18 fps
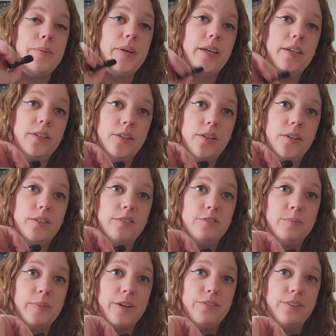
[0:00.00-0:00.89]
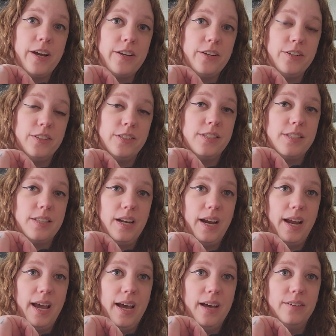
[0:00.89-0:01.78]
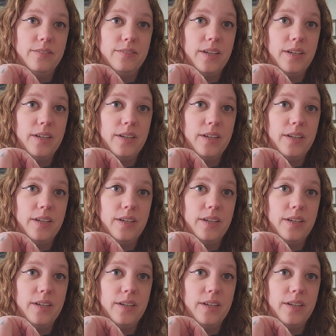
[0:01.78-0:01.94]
I could go over my records that I have.